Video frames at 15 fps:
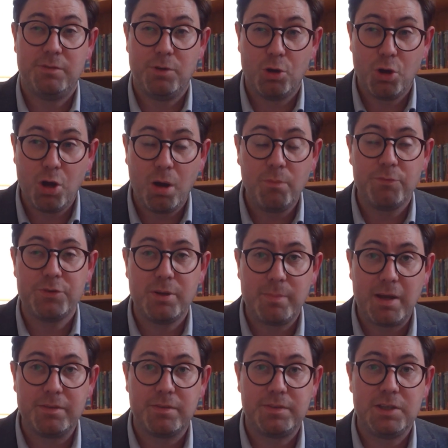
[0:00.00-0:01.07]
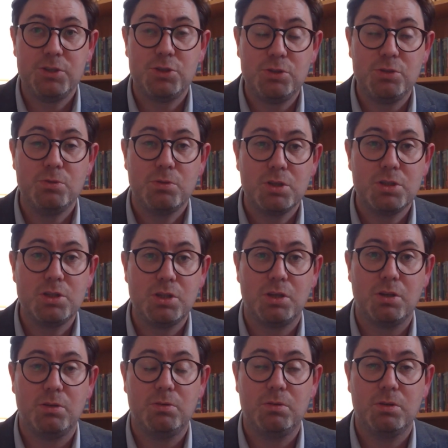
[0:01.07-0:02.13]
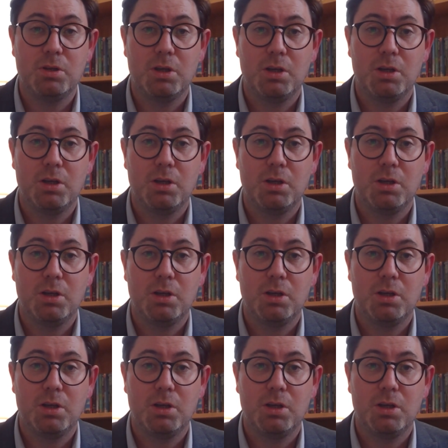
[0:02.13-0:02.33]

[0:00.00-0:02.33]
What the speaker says: if you're confident about the things you can do,